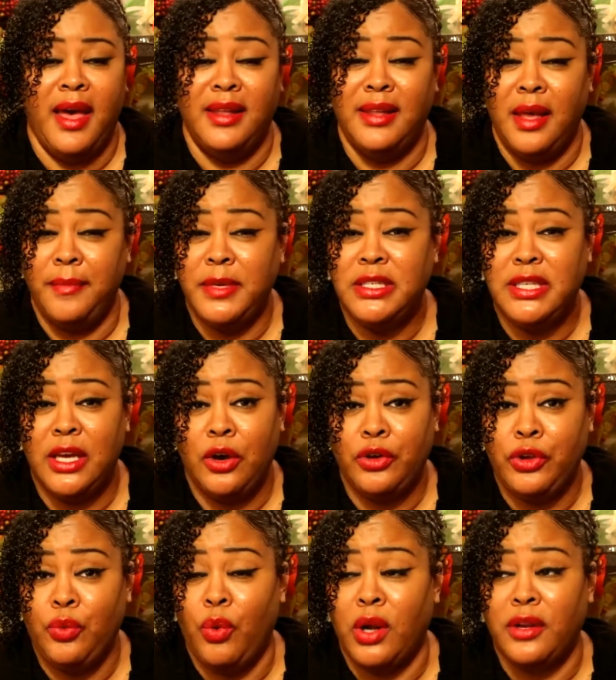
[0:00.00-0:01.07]
And let me
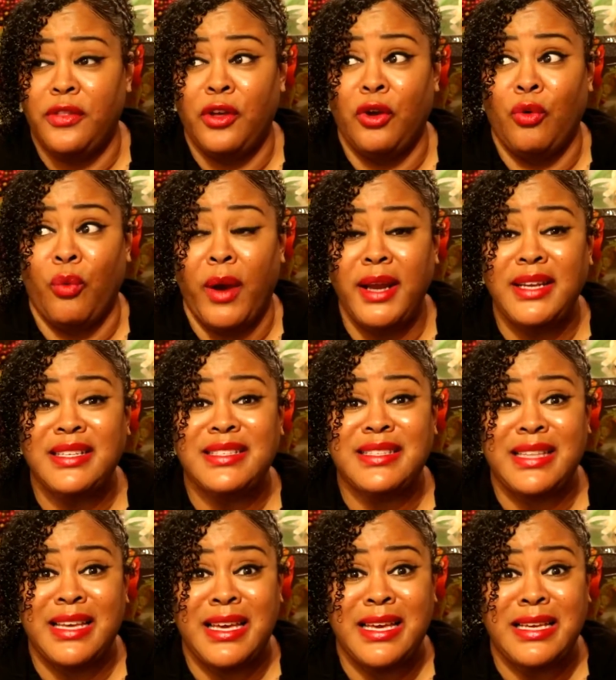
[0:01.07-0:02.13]
tell you, one of the
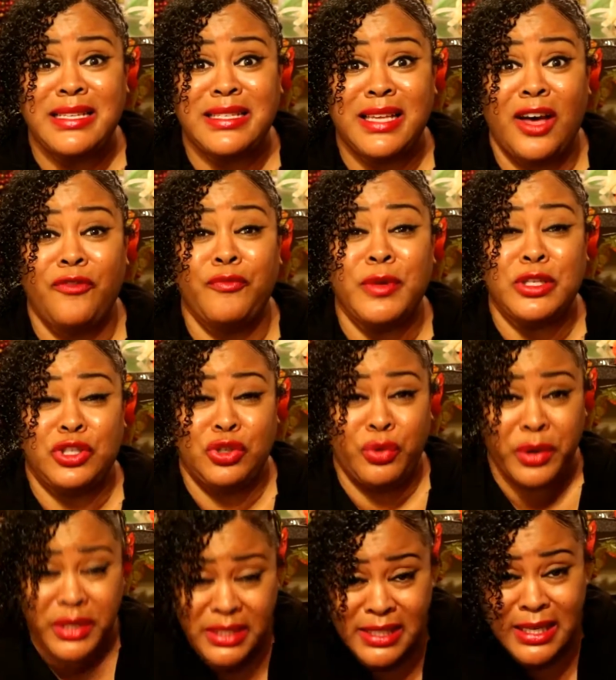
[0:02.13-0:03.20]
greatest things of
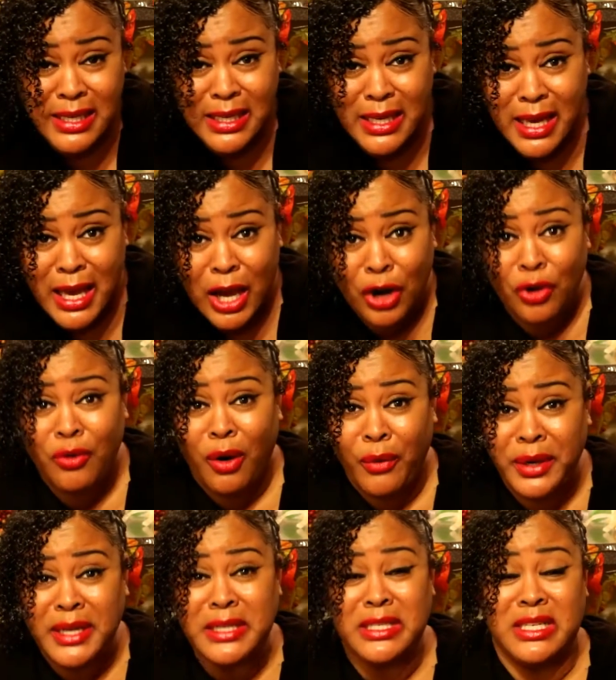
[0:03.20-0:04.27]
maturity,
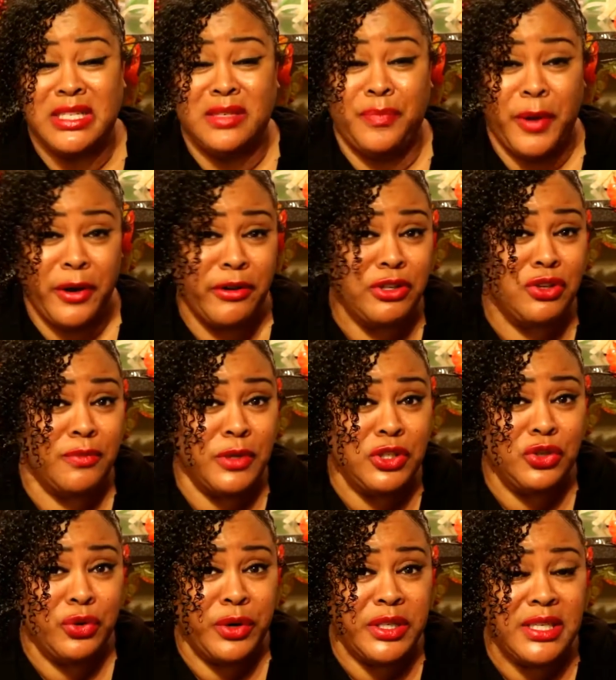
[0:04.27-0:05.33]
growing into spiritual
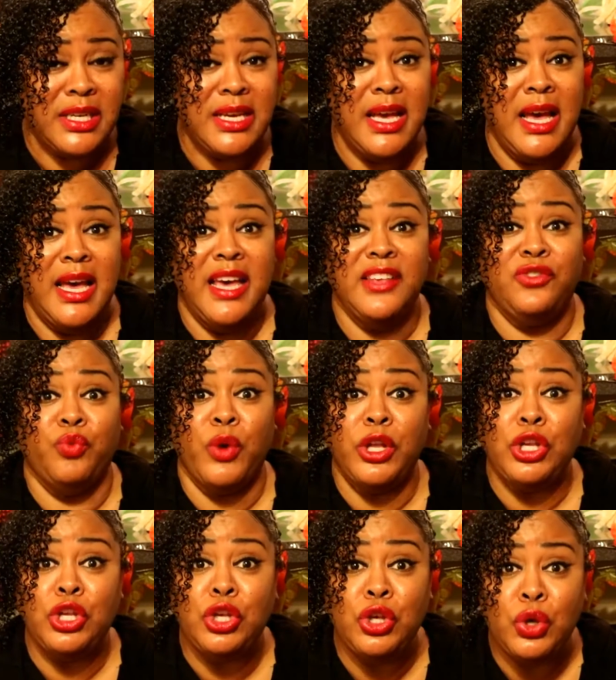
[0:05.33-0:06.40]
maturity, is
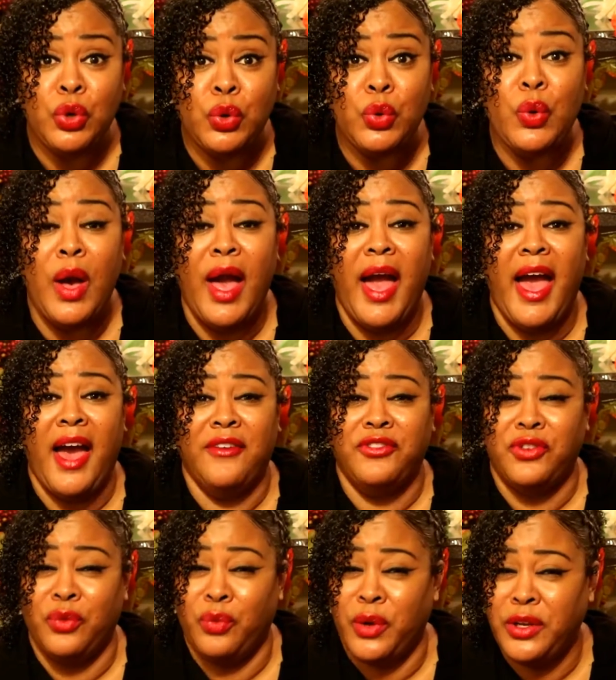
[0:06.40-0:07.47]
when you have
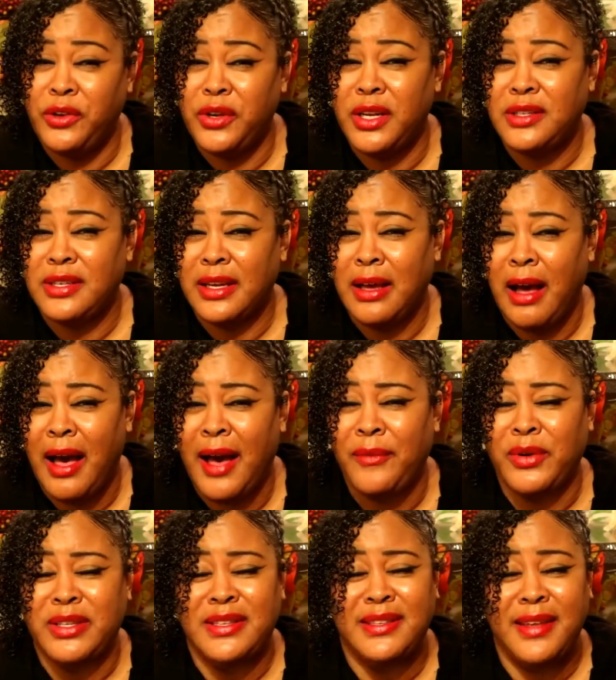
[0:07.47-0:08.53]
surrendered unto
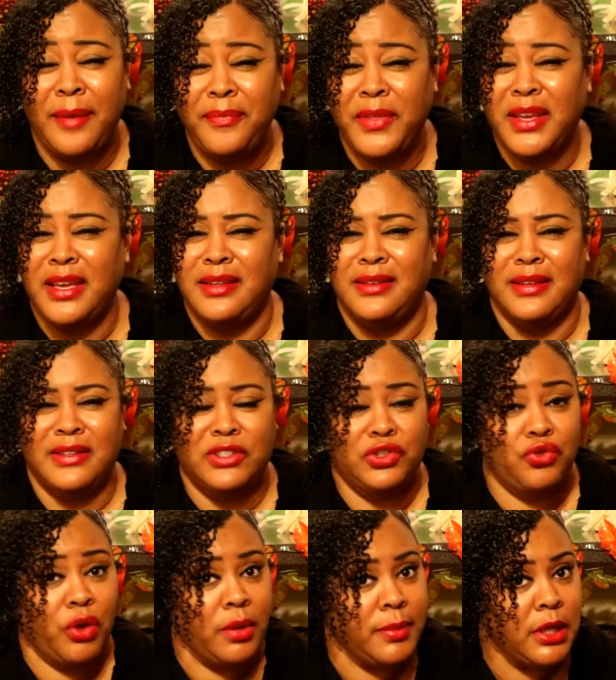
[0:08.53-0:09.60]
God when something is
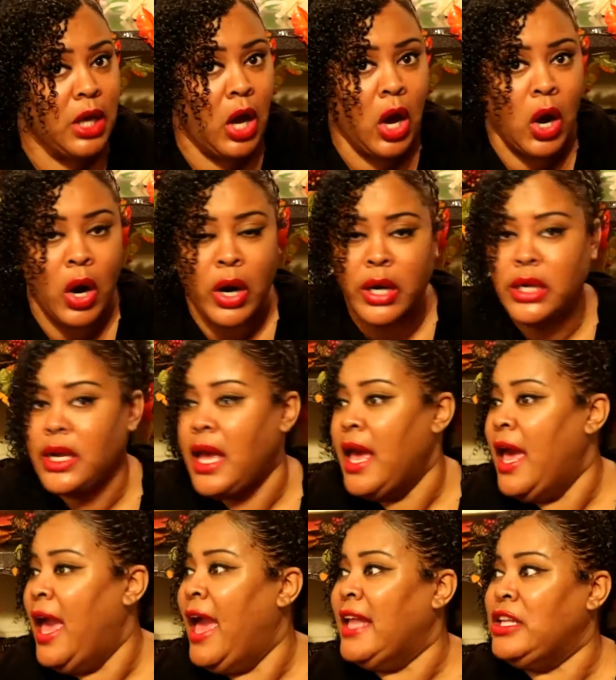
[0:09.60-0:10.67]
extremely hard
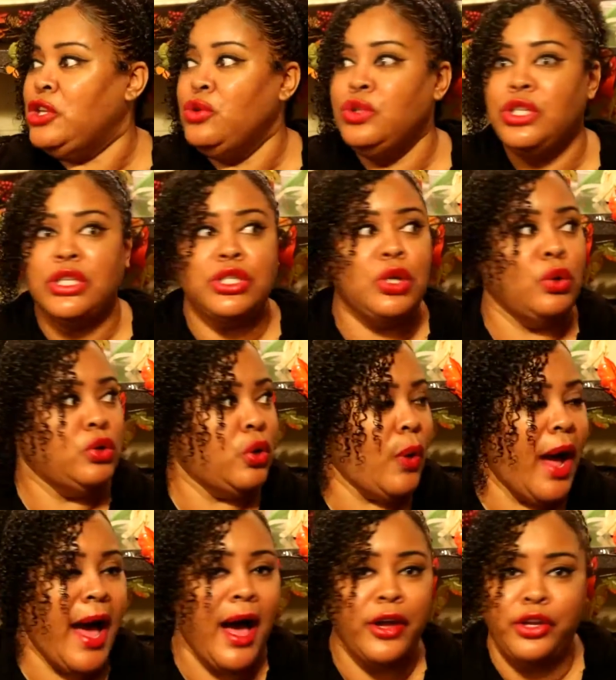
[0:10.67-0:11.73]
and you just don't don't
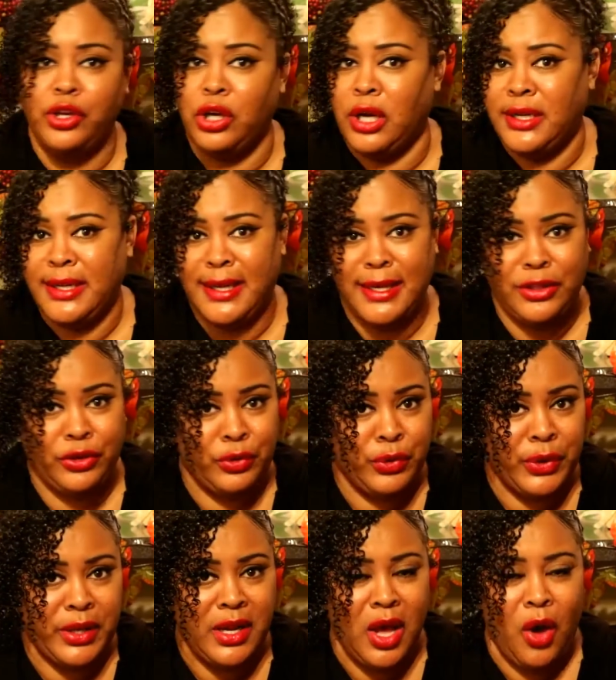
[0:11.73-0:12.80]
know how you're going to get
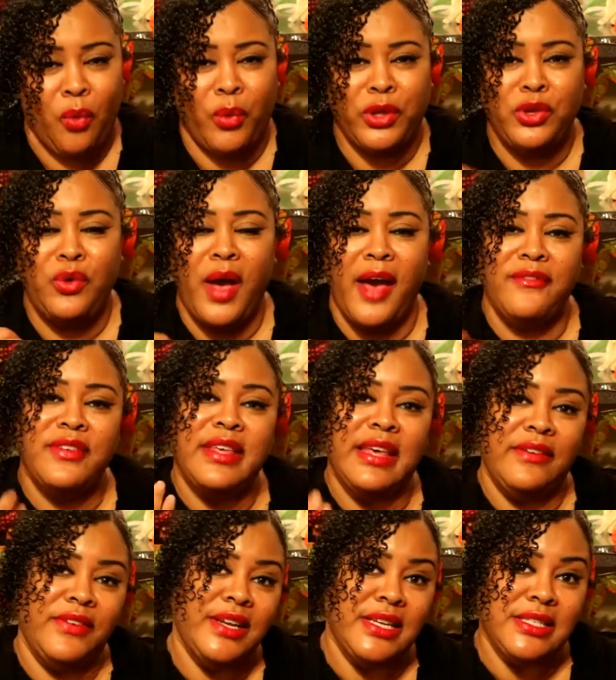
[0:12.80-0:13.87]
through it. When you have
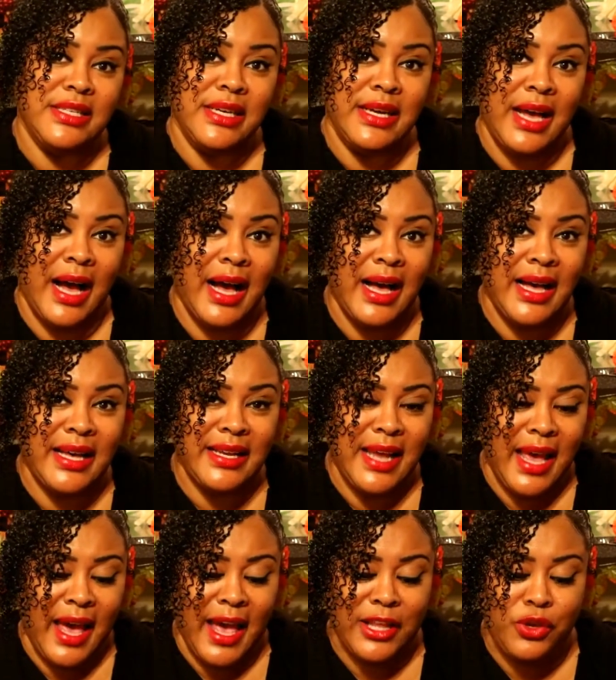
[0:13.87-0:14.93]
given it to God
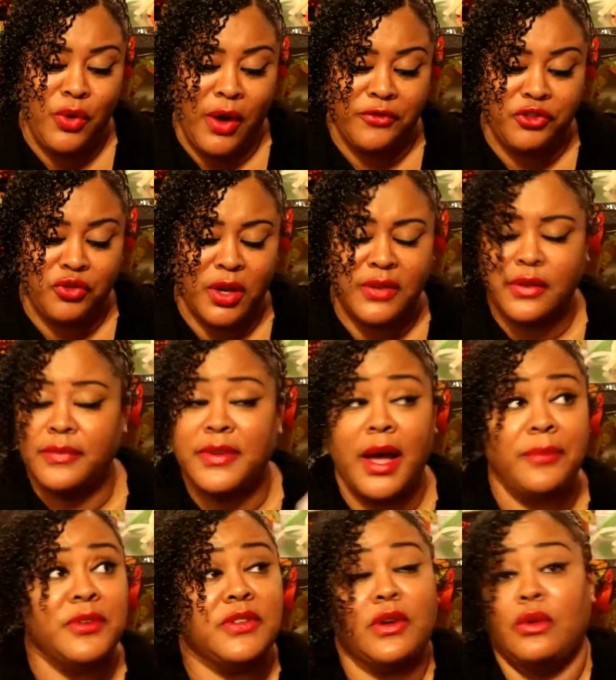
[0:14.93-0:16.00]
and you have trust Him,
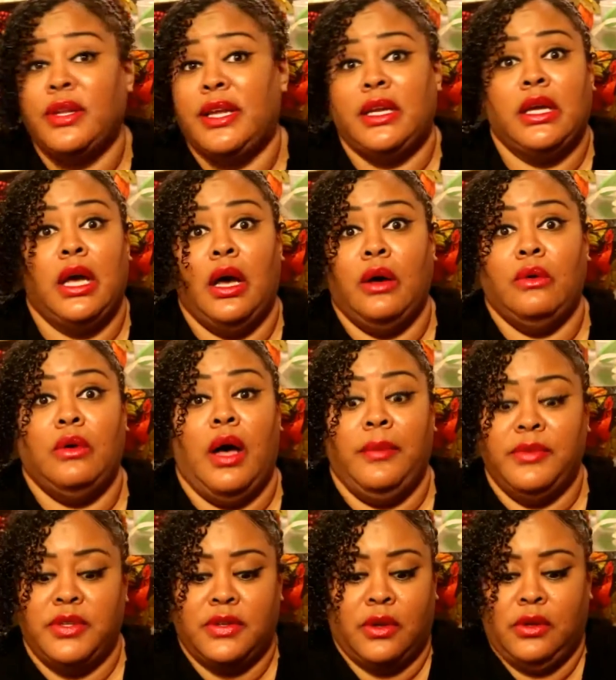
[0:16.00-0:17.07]
so I'm just going to let it go.
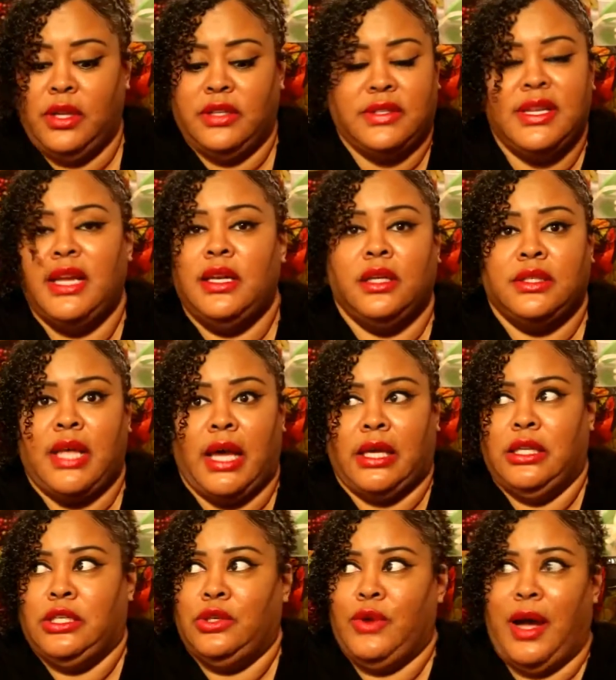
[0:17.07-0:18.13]
I'm just, if there's nothing else I
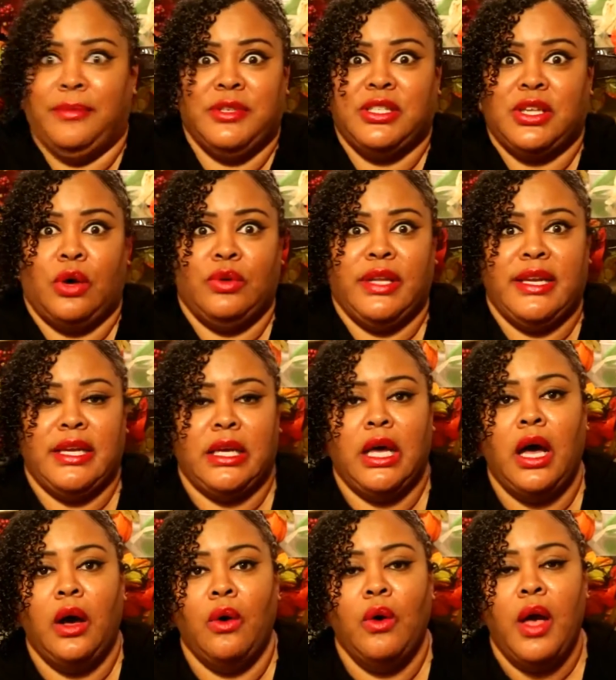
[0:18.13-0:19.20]
can do, I'm just going to let it
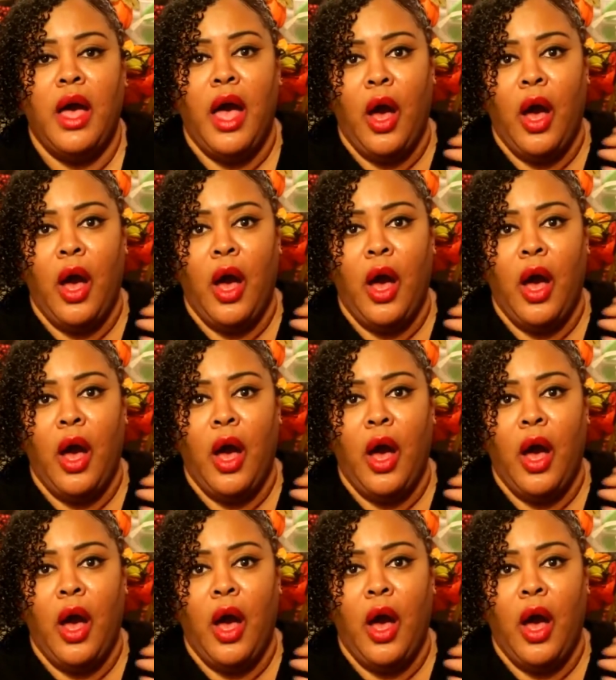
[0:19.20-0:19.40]
go.